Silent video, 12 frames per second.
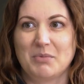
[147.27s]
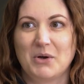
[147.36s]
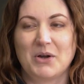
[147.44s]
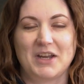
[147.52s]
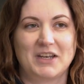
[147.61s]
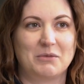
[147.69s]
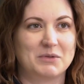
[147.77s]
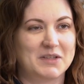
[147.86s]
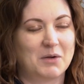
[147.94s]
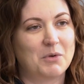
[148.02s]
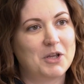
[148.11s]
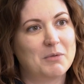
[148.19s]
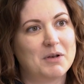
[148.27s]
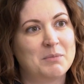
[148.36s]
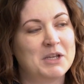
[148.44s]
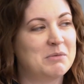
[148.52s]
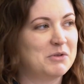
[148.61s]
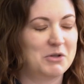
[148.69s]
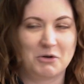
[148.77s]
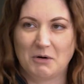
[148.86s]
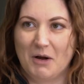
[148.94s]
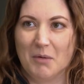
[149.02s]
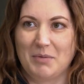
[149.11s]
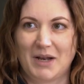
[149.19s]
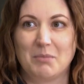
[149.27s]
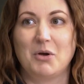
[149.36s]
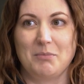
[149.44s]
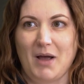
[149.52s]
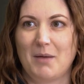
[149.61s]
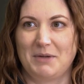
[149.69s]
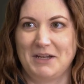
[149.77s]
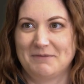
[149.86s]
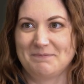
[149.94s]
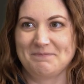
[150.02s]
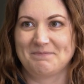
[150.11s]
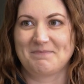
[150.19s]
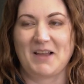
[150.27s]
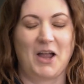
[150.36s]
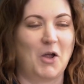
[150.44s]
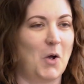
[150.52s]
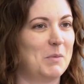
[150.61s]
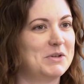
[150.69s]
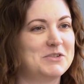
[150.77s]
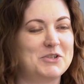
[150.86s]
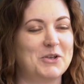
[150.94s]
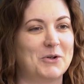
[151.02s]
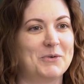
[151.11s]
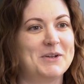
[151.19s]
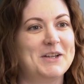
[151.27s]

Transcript: book, and it was like, what do you want to be when you grow up? And I put mommy. I always knew.